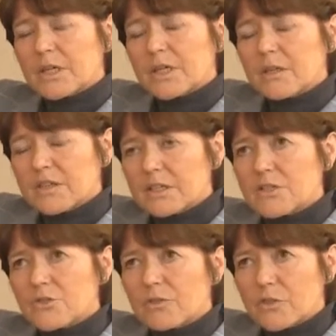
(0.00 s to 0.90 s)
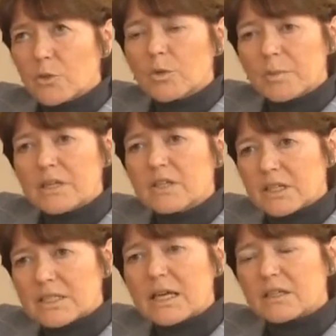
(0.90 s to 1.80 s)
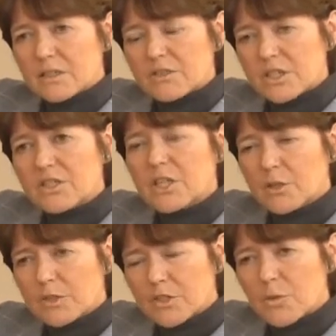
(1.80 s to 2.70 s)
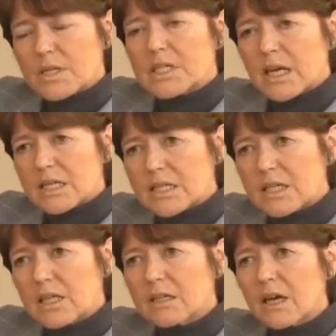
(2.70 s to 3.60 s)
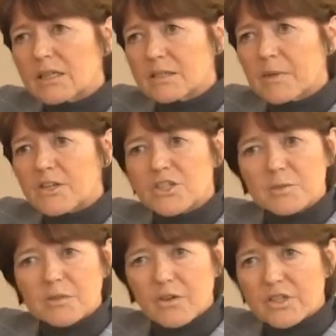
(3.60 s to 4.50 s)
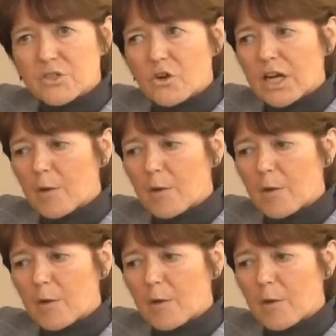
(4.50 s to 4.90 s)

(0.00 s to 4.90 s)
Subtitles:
The industry view would be that it's set to continue into 2018. As I mentioned, it's been a very strong